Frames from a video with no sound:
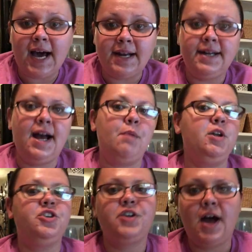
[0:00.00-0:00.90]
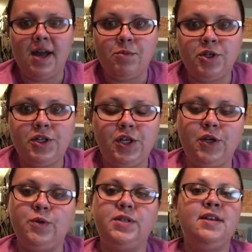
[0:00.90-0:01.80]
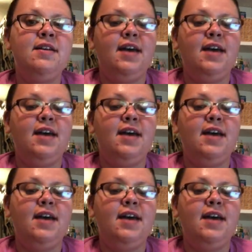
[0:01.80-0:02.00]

added, how much time was used.